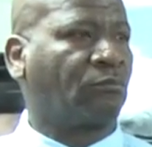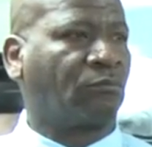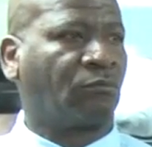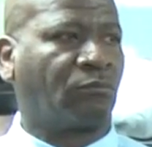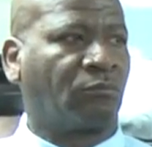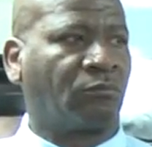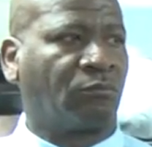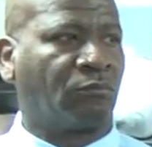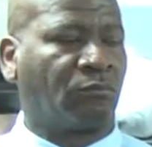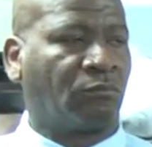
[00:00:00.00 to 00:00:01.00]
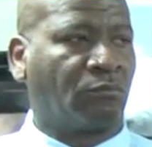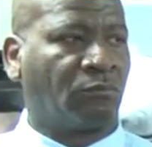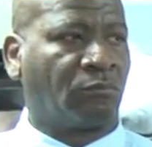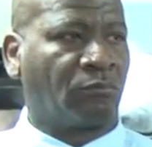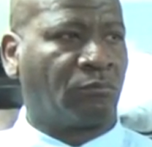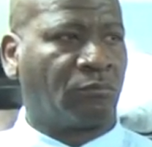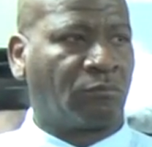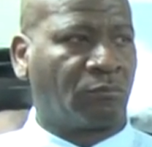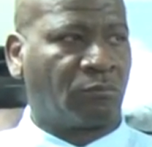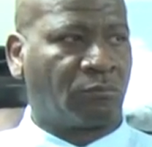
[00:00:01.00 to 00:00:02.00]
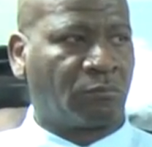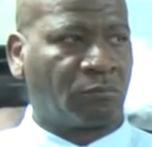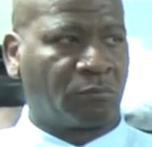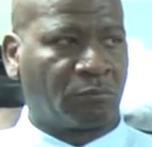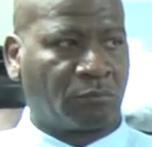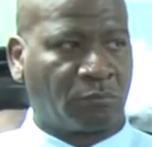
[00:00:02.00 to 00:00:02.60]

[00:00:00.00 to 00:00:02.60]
No words are spoken by the person on screen.